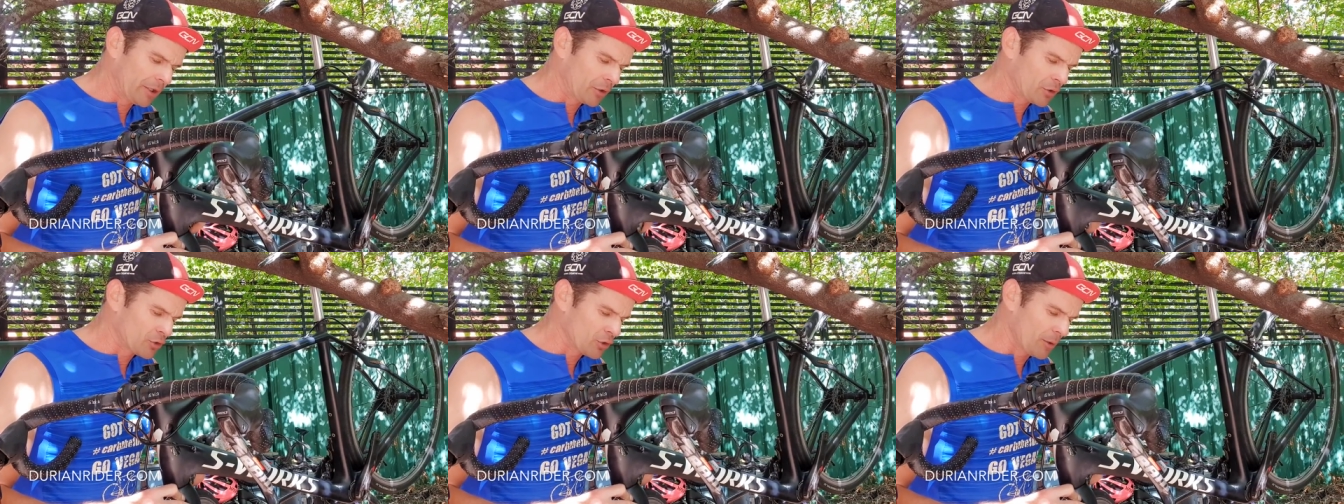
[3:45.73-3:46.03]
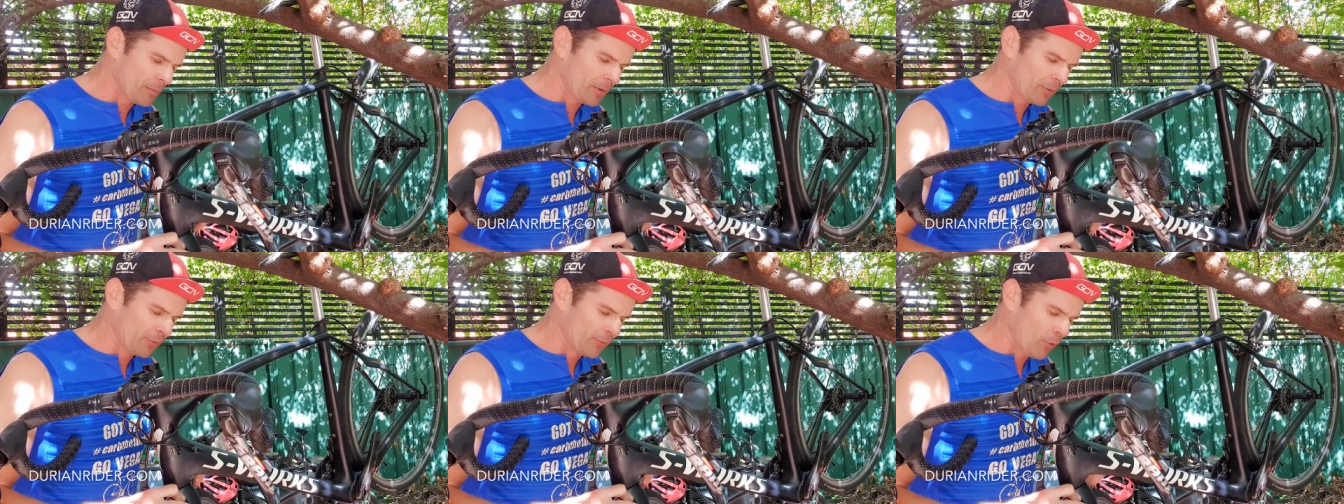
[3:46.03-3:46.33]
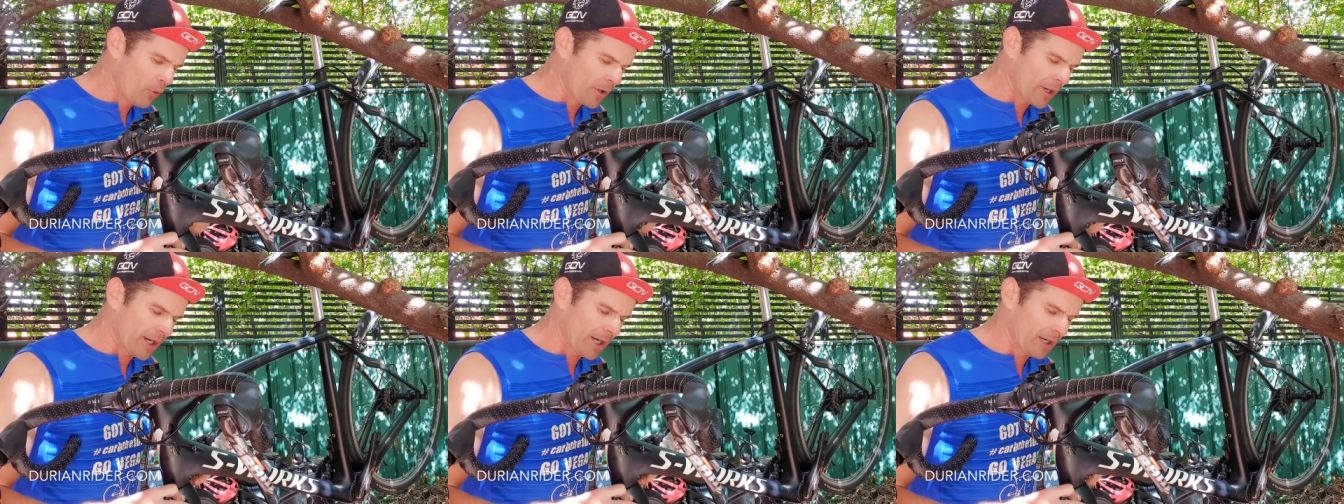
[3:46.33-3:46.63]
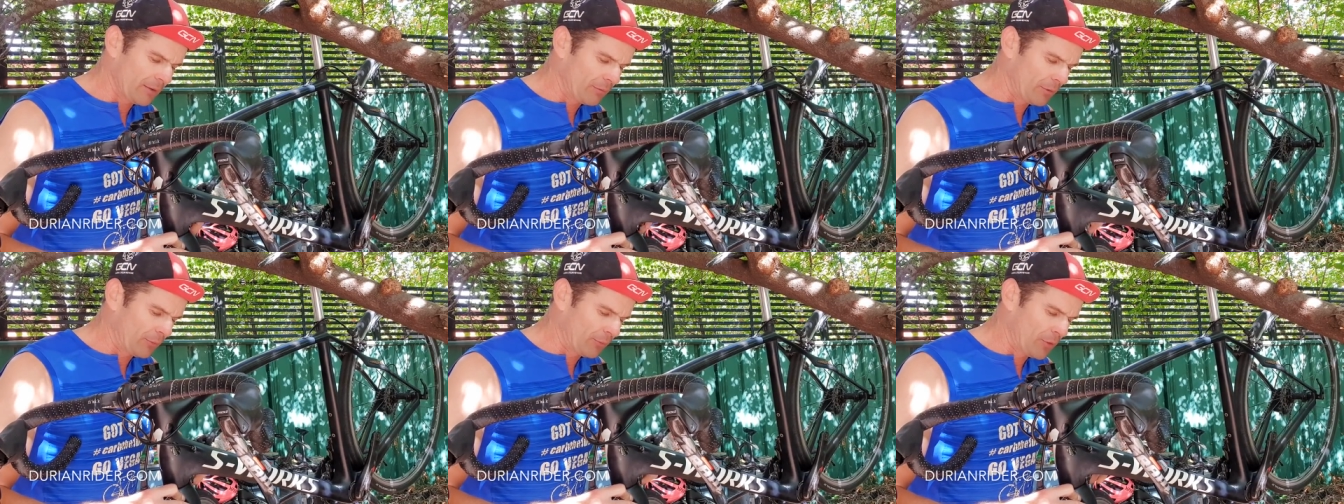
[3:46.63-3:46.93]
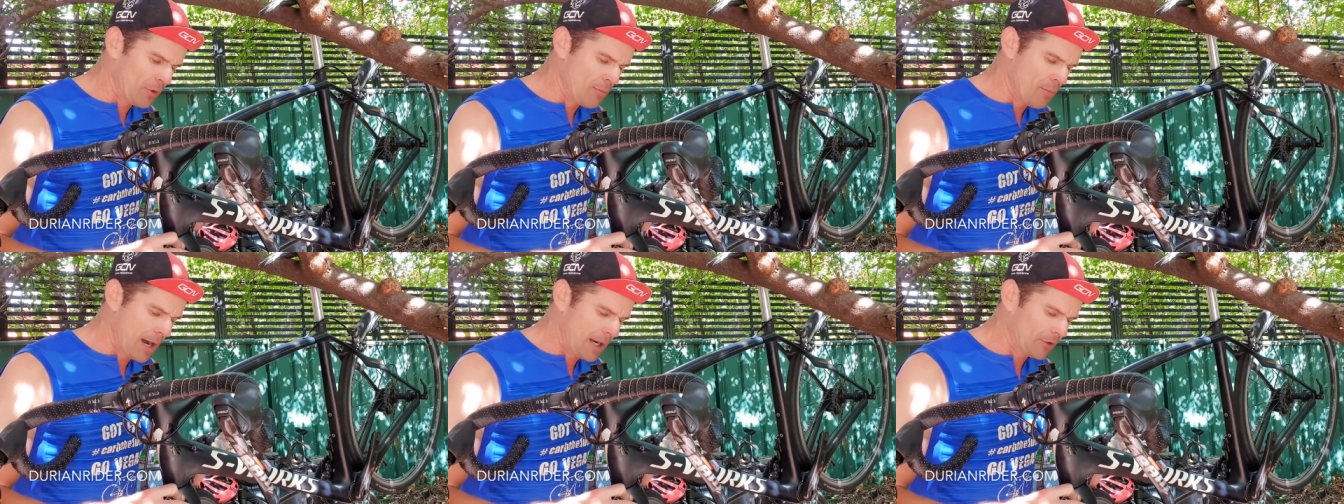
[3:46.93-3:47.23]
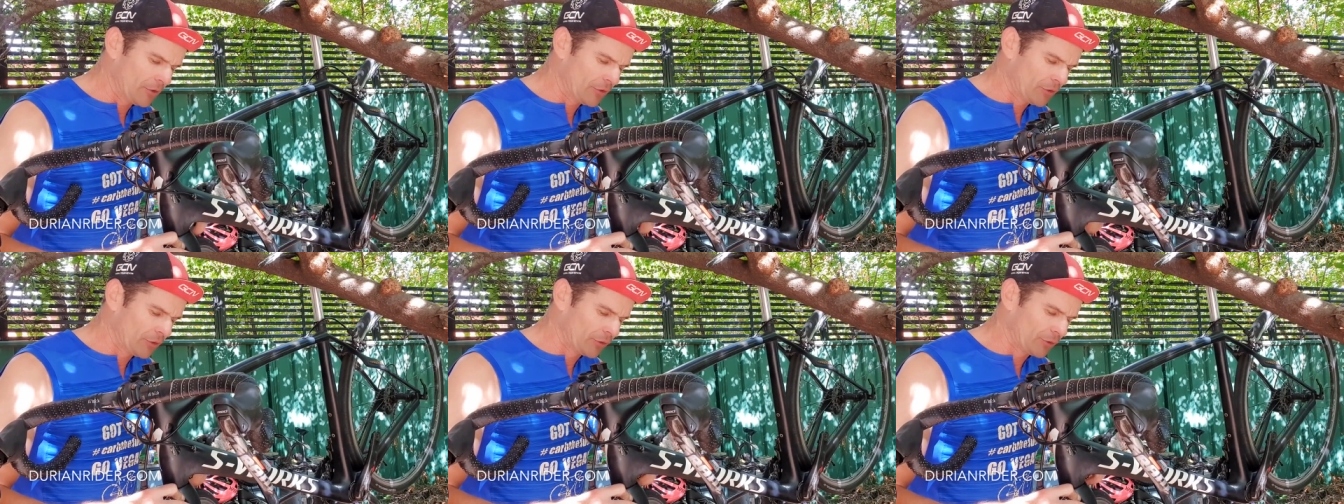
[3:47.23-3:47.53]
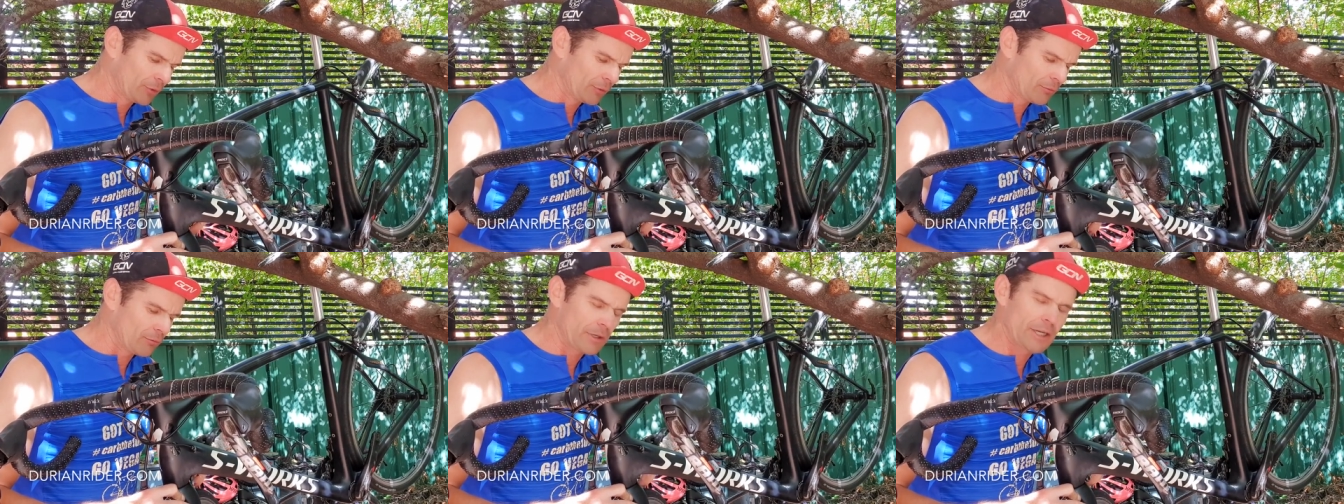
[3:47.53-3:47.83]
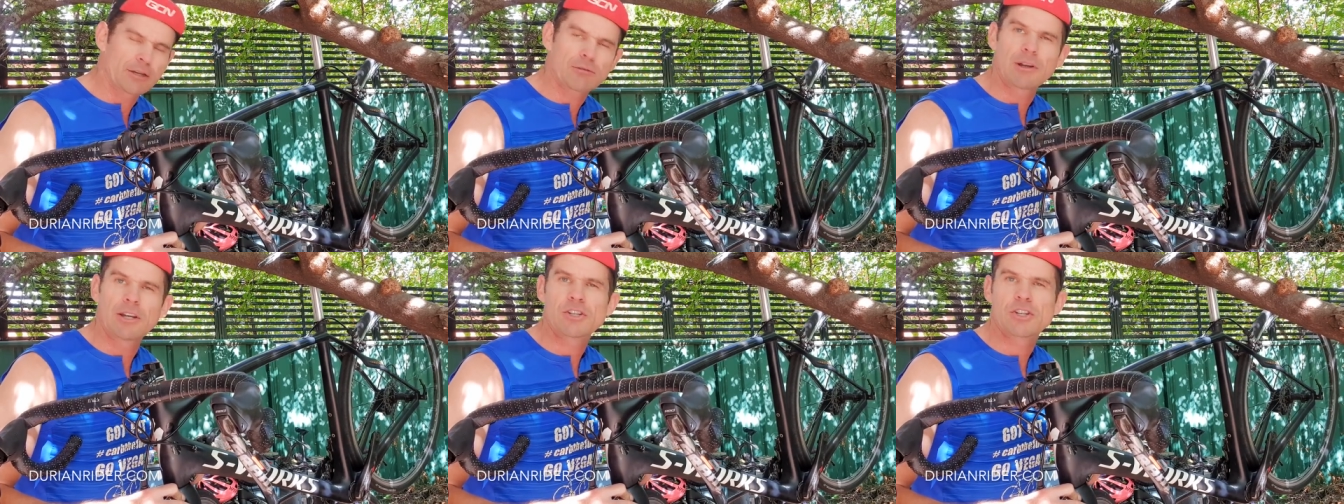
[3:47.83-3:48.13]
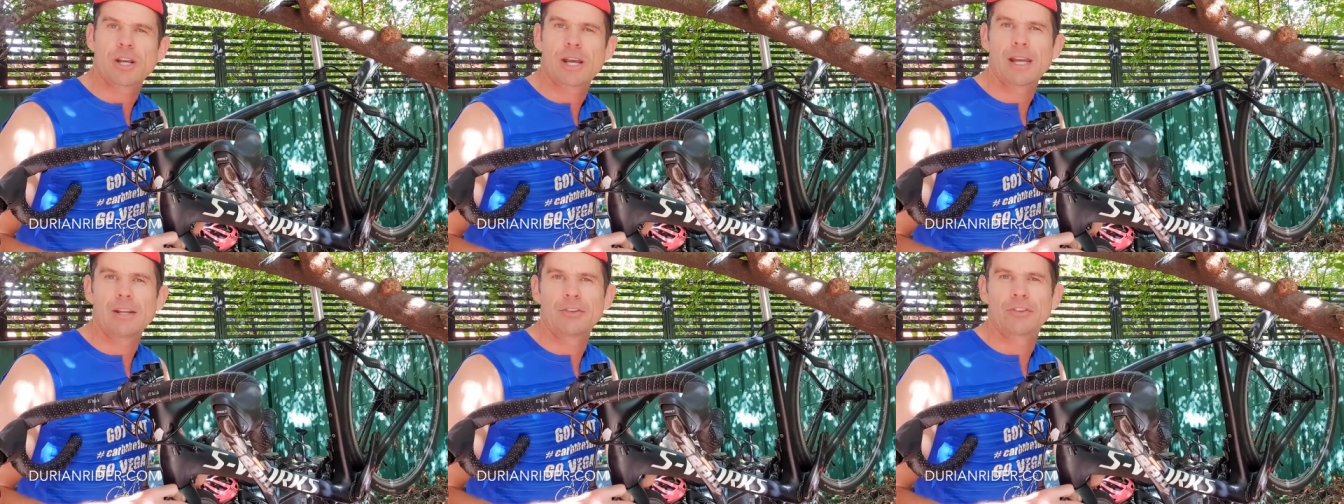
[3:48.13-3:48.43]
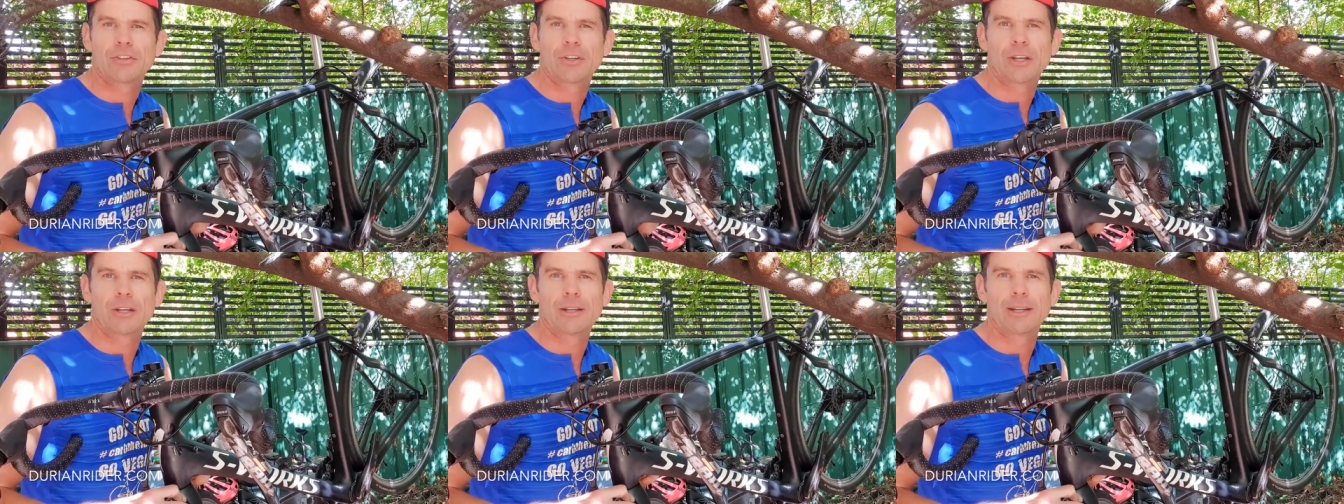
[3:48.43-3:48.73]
to drop your fork out every few months just to re-grease your headset.